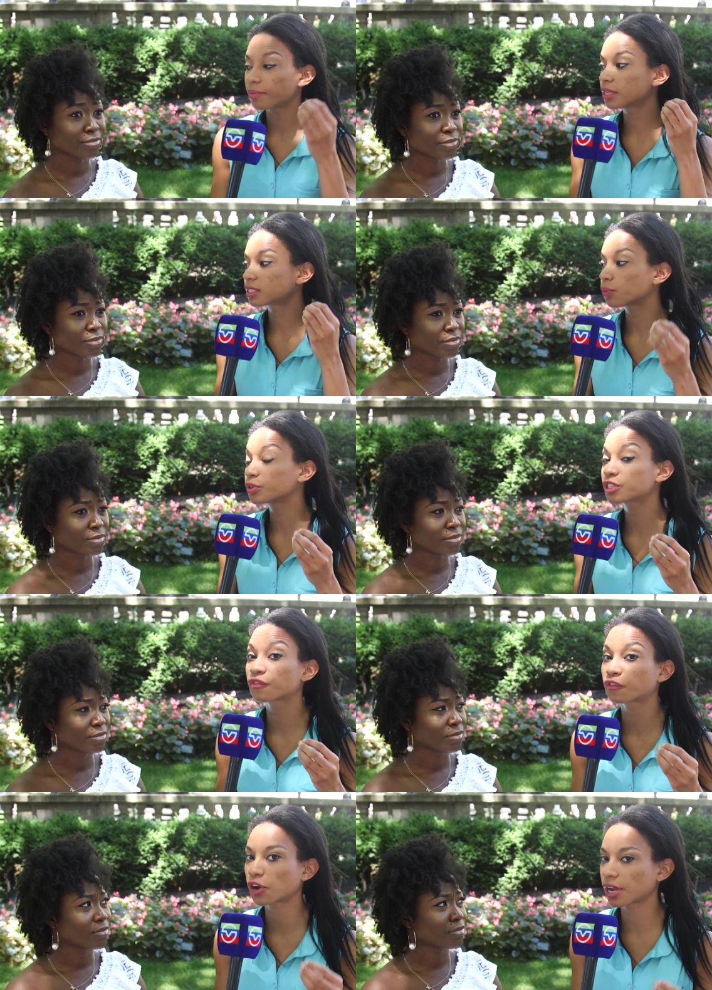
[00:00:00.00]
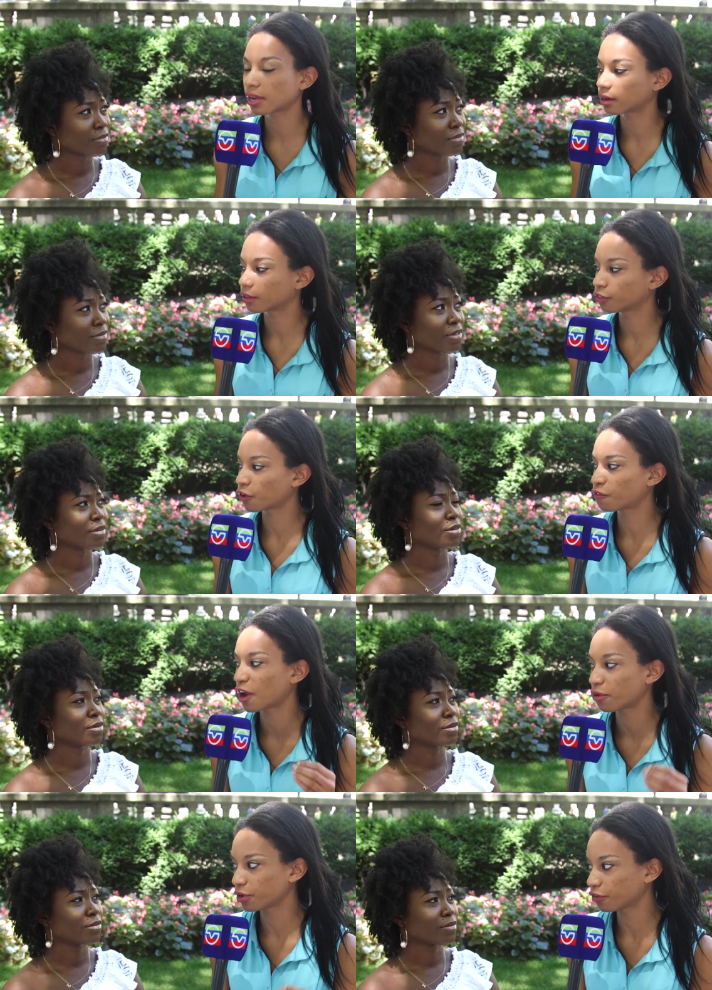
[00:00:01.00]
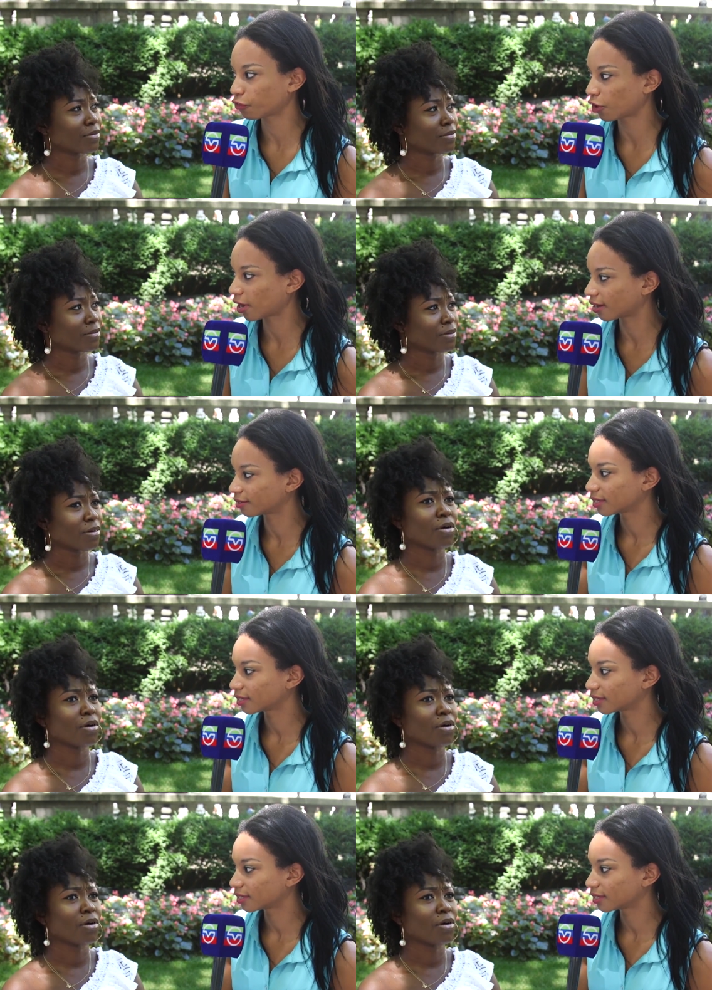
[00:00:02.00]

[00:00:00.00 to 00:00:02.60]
Speaker 1: It means someone's afraid. They're very afraid.